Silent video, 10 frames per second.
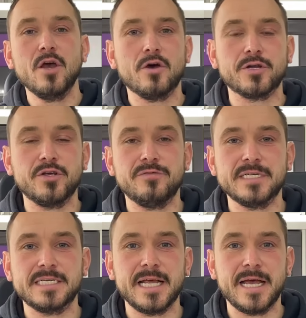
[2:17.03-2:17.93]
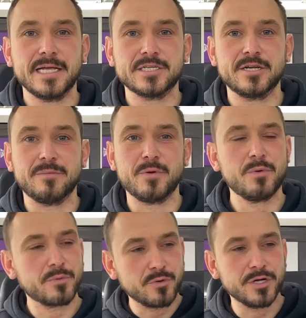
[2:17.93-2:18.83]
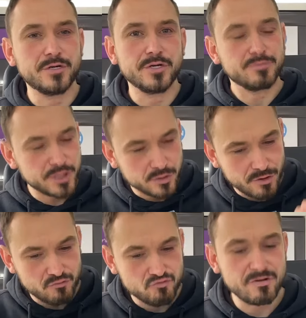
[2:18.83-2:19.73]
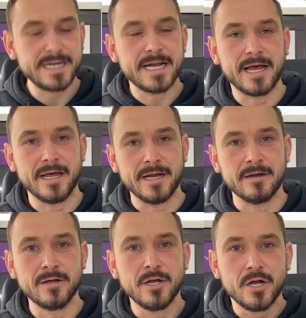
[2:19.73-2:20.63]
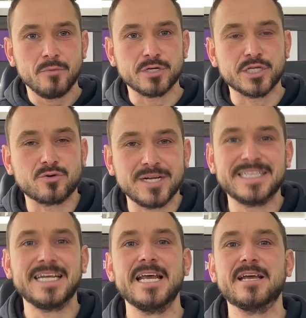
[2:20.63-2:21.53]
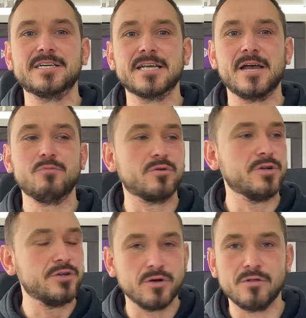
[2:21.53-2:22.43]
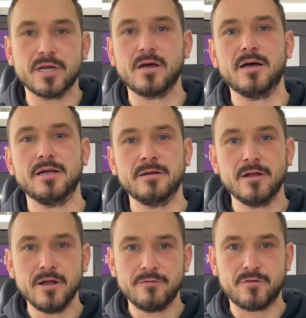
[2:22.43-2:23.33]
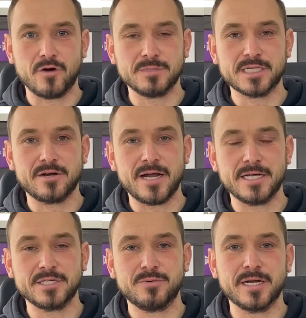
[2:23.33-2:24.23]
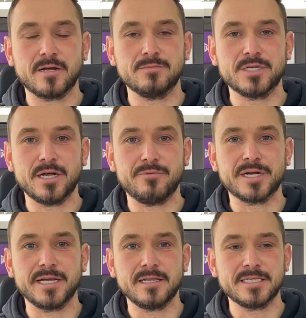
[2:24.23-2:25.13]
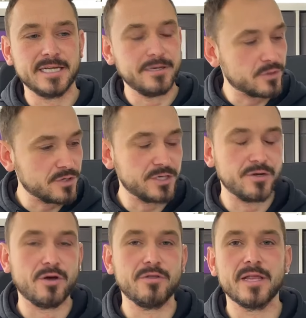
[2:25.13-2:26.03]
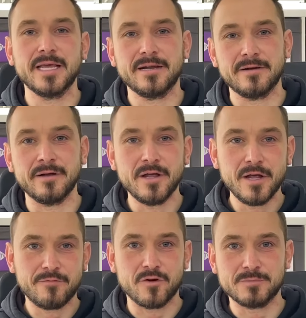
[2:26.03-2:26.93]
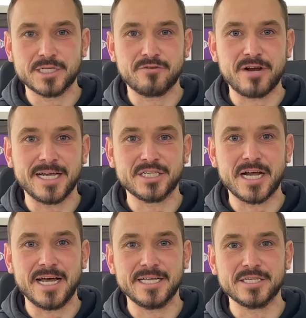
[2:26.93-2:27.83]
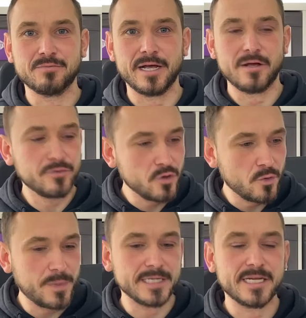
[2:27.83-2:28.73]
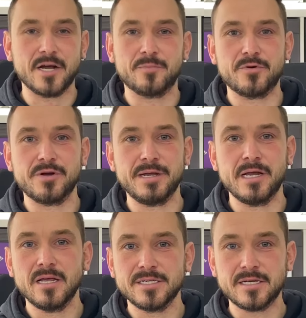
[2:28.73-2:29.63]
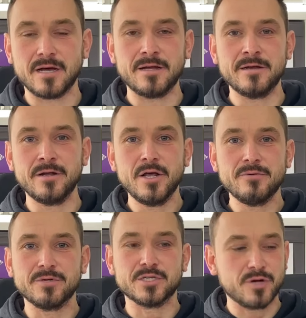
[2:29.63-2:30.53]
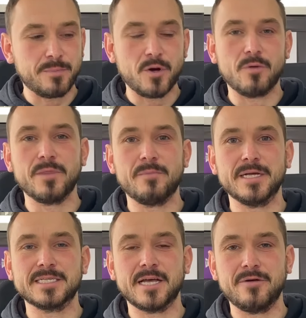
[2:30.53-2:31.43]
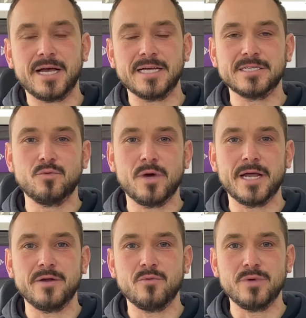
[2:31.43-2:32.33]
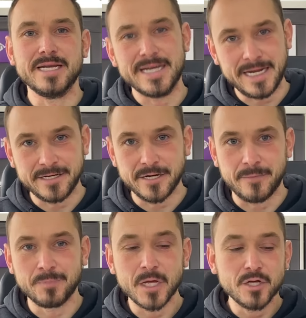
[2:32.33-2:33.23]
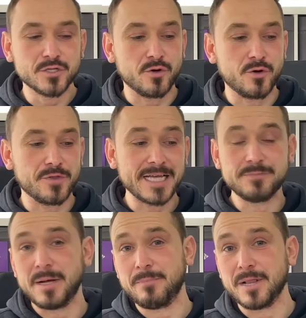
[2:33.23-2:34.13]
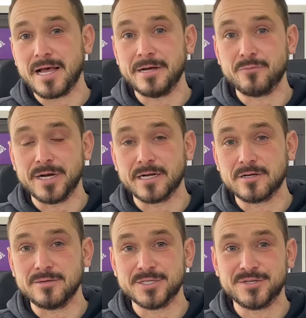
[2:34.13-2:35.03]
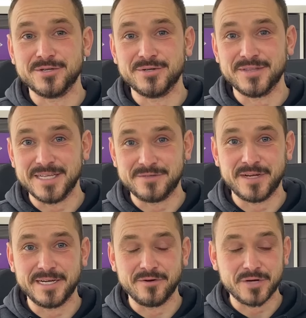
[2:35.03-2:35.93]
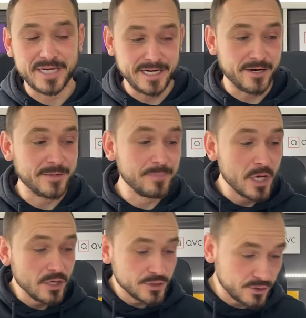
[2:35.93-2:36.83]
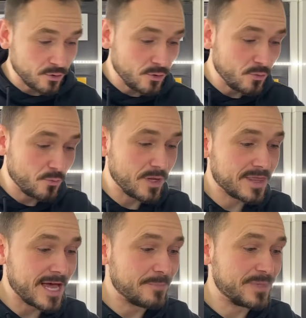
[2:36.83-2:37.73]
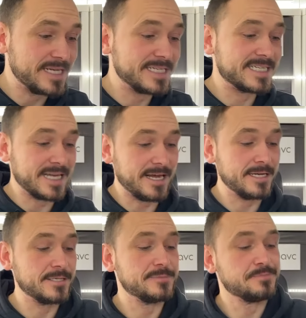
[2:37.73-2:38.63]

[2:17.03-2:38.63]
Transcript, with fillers: on QVC Extra. But what we're going to do is we're just going to rein it in. We're just going to take our time. We're going to do all the cutting from scratch when it comes to our guillotine. We're going to do all the layering from scratch as well. No bits that are pre done. We're just going to pop the bits out as and when we need them. So that's my plan when it comes to this video here. So with that being said,